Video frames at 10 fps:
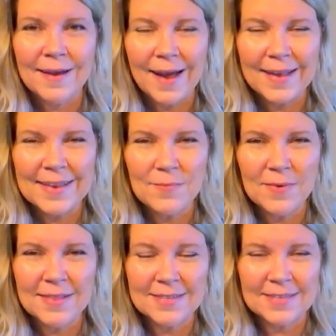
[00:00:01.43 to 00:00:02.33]
Hi
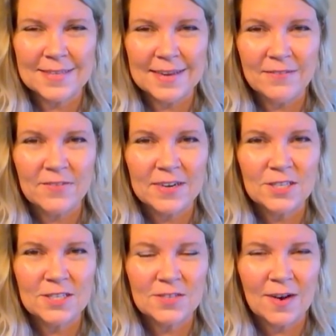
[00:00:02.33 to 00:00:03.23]
Libra, this is Lee at Fresh
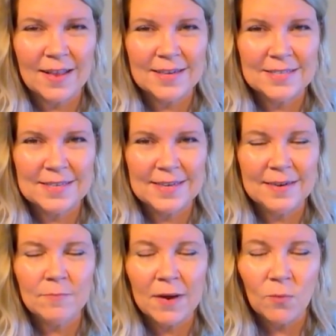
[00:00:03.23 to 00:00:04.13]

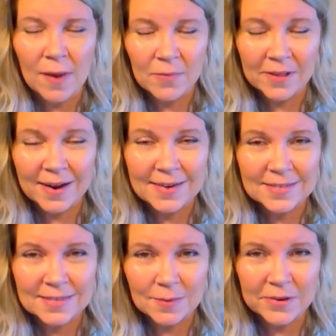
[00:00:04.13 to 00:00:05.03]
Astrology. My website
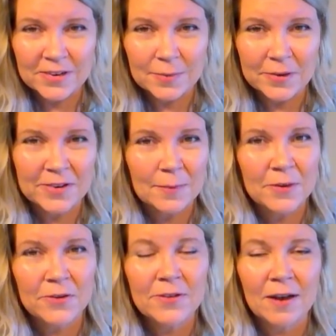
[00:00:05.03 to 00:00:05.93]
is
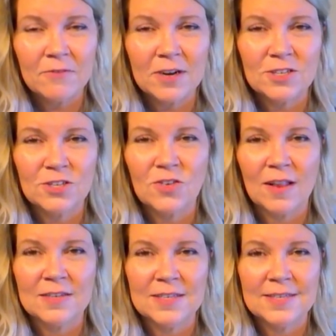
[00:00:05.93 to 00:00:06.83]

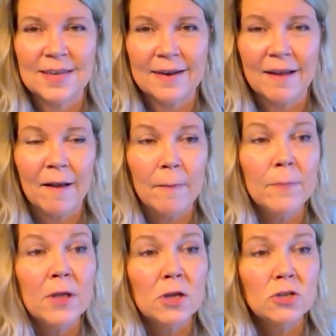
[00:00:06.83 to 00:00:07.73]

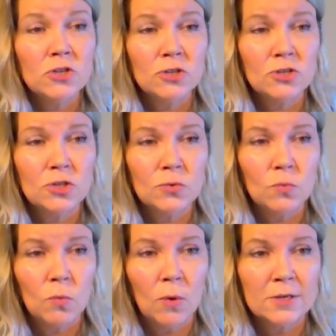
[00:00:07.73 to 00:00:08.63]
www.freshastrology.com should you
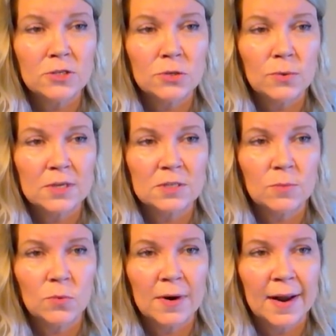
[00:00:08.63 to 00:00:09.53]
want to
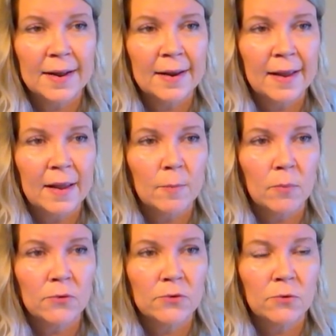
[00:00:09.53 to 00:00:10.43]
explore getting a
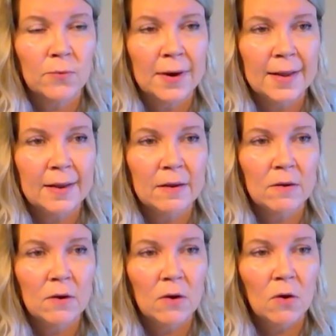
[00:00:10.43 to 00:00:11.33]
personal reading
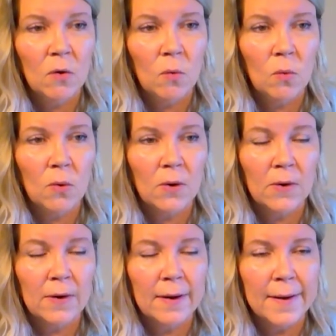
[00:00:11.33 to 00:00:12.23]

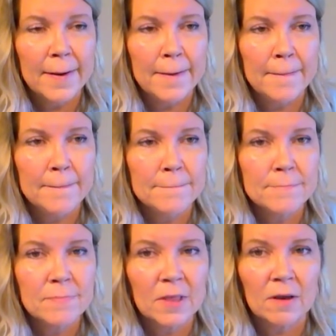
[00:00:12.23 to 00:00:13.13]
or
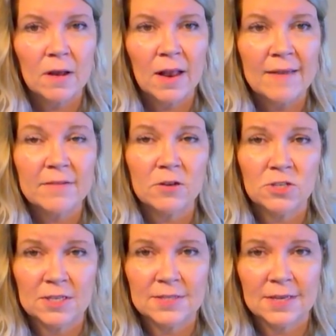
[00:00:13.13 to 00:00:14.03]
a life
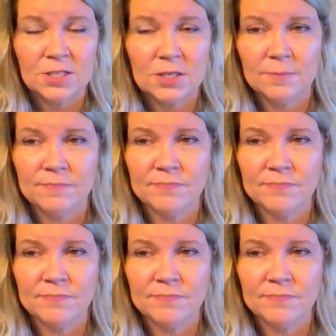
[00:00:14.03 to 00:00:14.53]
coaching session.